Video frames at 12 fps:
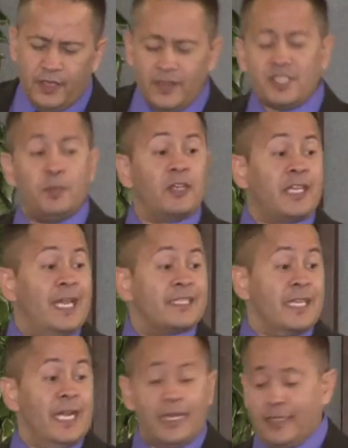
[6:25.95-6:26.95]
This
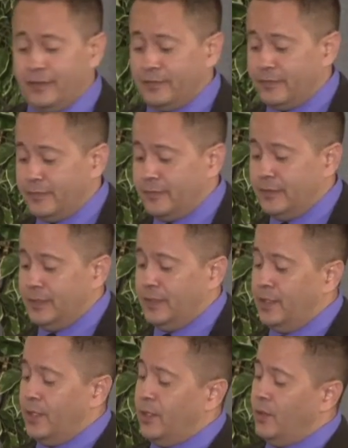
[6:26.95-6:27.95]
Melchizedek
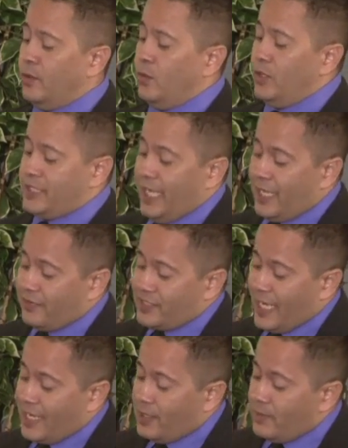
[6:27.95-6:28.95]
was king of
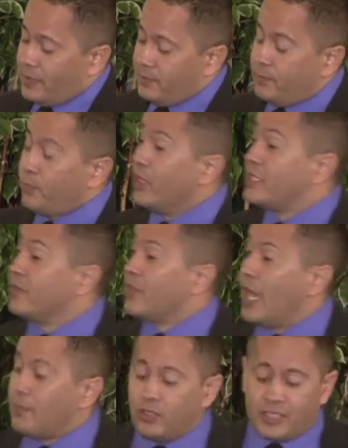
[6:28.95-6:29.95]
Salem and priest of
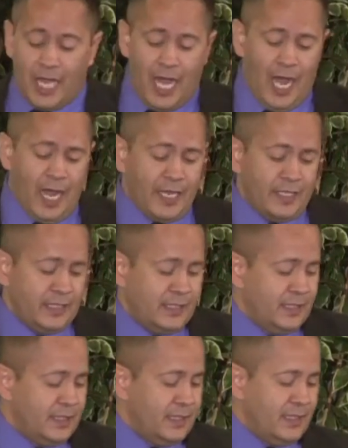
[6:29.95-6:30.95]
God Most High.
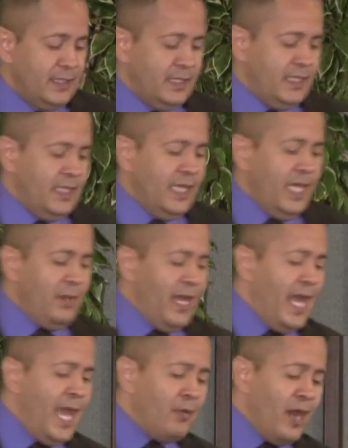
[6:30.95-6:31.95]
He
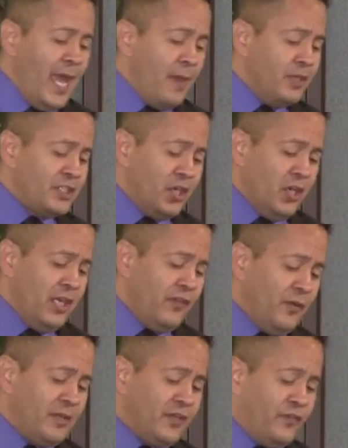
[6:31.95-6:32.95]
met Abraham returning from the